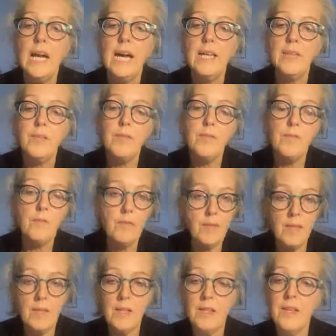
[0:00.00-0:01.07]
and
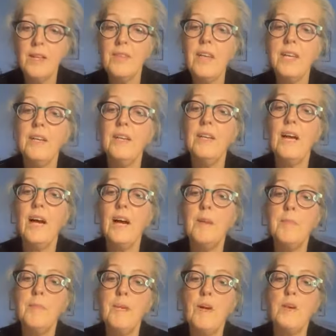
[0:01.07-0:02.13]
then
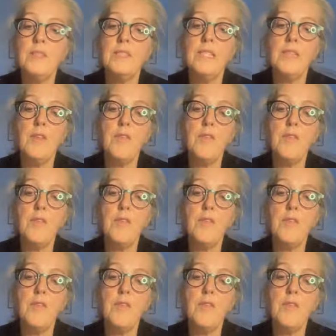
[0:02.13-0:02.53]
lastly,